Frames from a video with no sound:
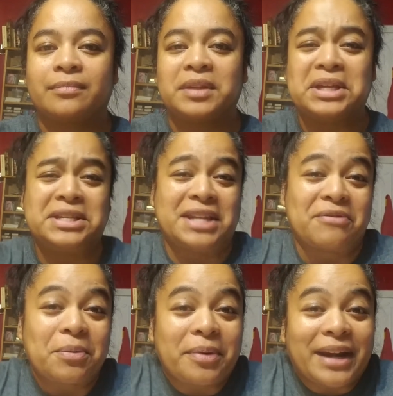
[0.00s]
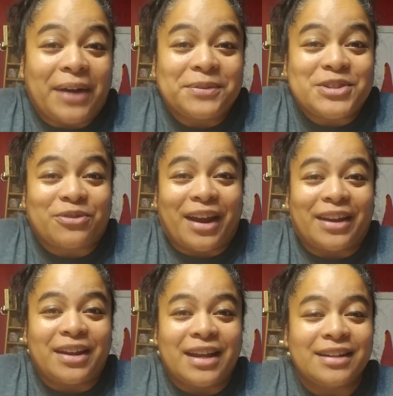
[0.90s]
is never pronounced right.
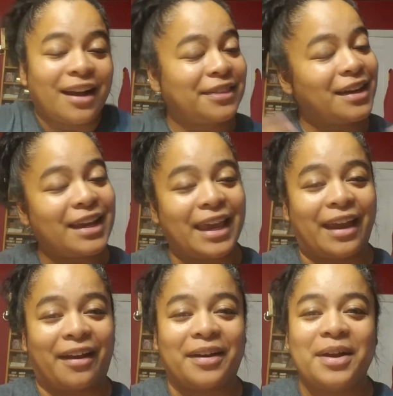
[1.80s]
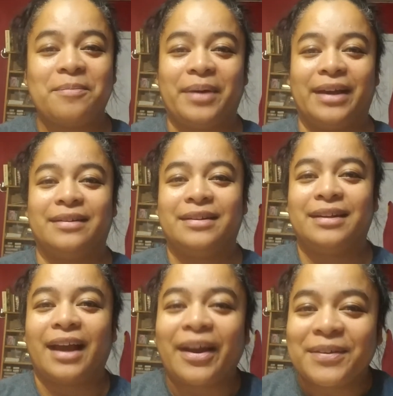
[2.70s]
Not that I care, but
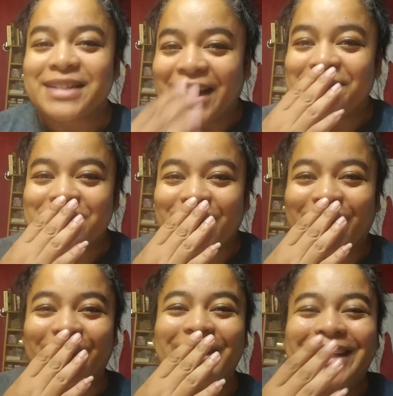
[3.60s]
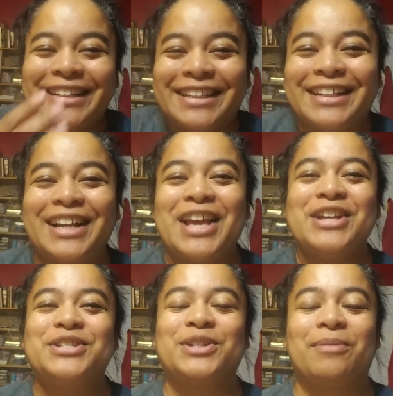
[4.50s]
I always kind of chuckle.
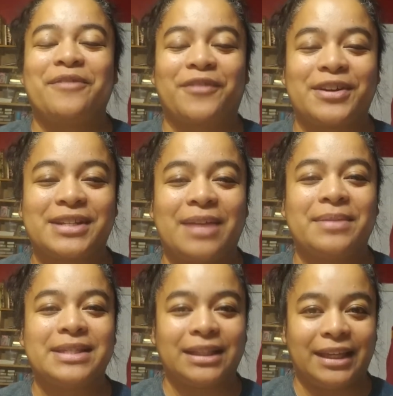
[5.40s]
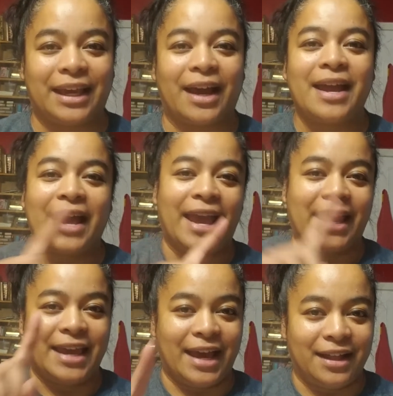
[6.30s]
So my first name is Aaliyah,
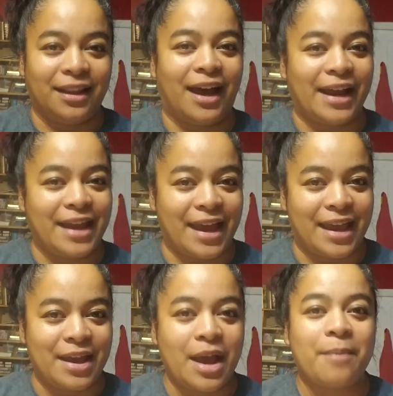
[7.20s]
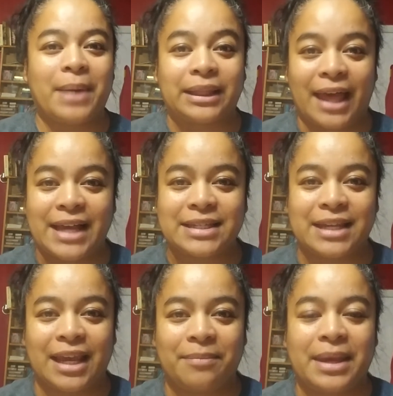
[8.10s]
A-L-I-A. My last
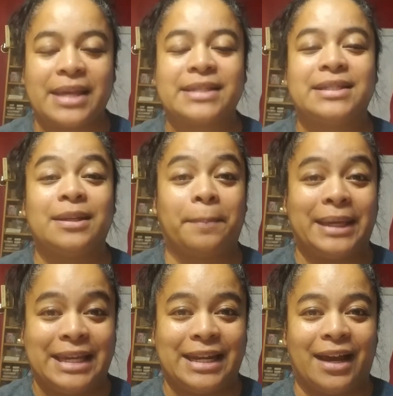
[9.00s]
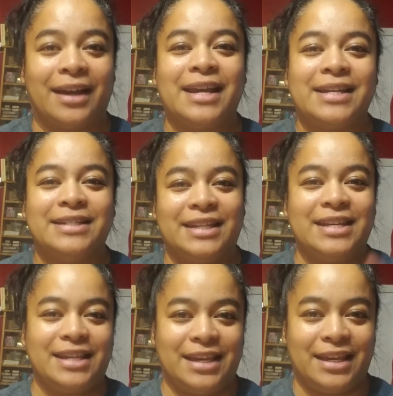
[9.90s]
name is Depina,
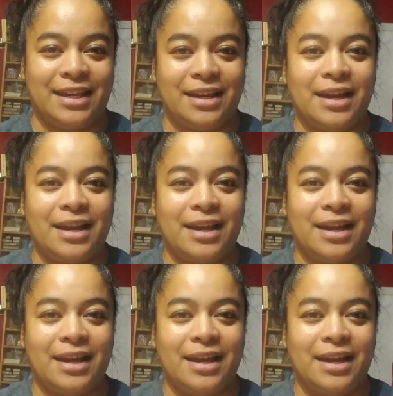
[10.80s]
D-E-P-I-N-A.